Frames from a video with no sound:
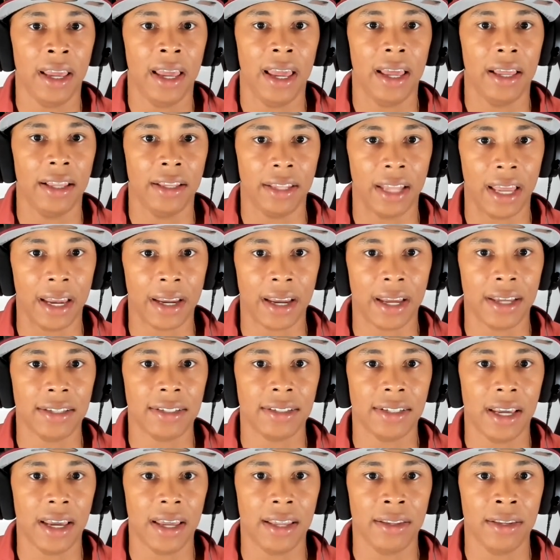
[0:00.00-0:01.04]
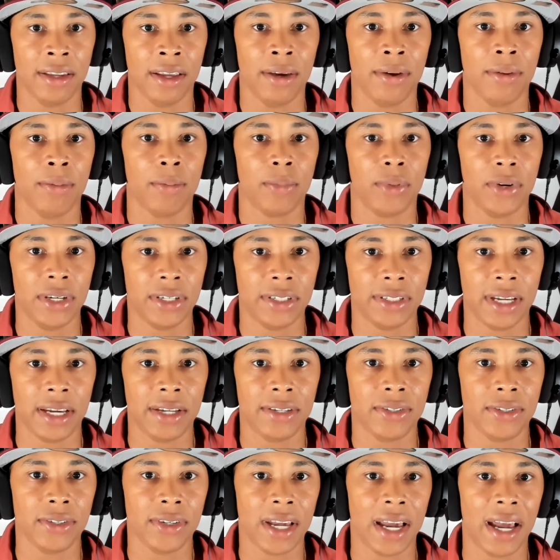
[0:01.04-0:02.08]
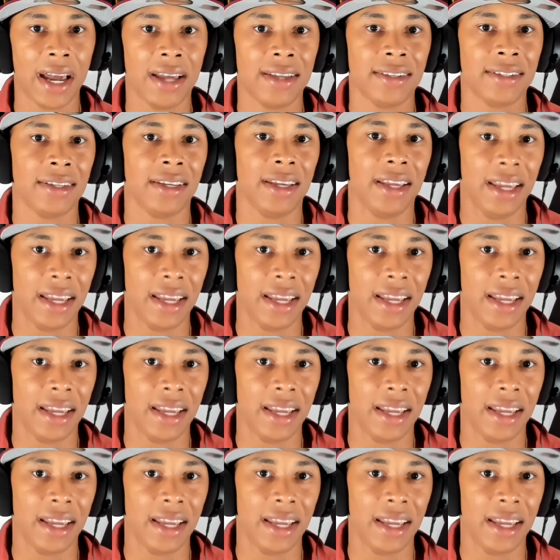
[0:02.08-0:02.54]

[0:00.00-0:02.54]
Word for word: Like I said, appreciate you guys.